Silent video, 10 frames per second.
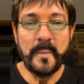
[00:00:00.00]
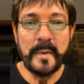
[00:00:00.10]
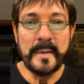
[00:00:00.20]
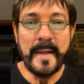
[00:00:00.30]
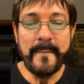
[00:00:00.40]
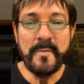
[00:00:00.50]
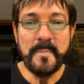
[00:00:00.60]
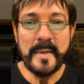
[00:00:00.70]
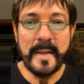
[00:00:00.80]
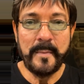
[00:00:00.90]
will never
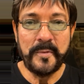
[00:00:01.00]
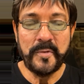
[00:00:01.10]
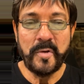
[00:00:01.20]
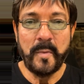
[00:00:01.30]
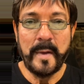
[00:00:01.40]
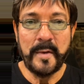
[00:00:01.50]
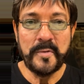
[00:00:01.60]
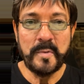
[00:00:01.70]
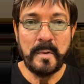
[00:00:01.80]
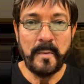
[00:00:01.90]
be able to go
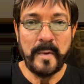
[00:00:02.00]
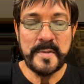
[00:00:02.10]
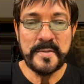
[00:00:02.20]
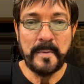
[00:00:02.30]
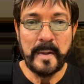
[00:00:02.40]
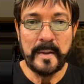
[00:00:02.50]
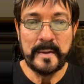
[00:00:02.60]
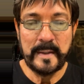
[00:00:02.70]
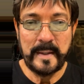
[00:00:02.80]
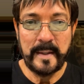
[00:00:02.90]
out to a
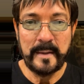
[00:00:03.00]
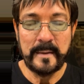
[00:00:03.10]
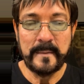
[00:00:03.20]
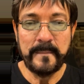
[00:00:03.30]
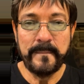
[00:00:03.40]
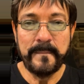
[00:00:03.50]
restaurant again